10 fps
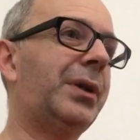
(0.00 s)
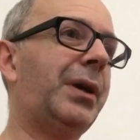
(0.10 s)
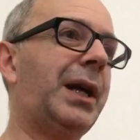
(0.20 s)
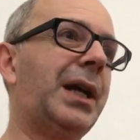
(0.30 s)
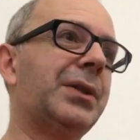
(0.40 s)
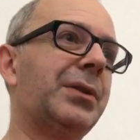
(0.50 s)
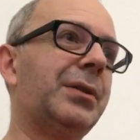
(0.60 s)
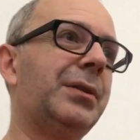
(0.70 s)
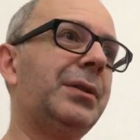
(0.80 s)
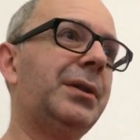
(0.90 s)
No, it hasn't.
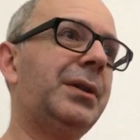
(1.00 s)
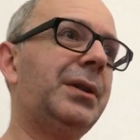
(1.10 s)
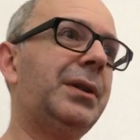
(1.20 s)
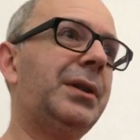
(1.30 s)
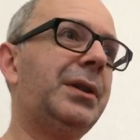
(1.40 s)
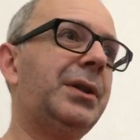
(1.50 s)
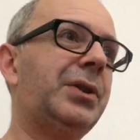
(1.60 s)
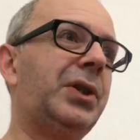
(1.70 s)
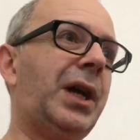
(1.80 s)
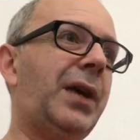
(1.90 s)

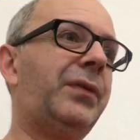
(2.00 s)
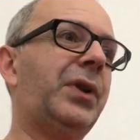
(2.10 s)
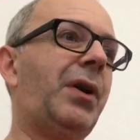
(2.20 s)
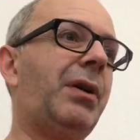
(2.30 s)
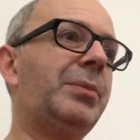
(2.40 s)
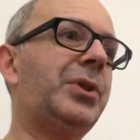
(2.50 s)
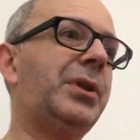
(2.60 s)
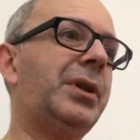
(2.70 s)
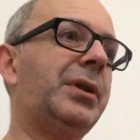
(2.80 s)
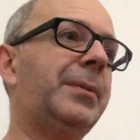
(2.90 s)
So you have to go up to
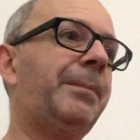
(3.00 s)
the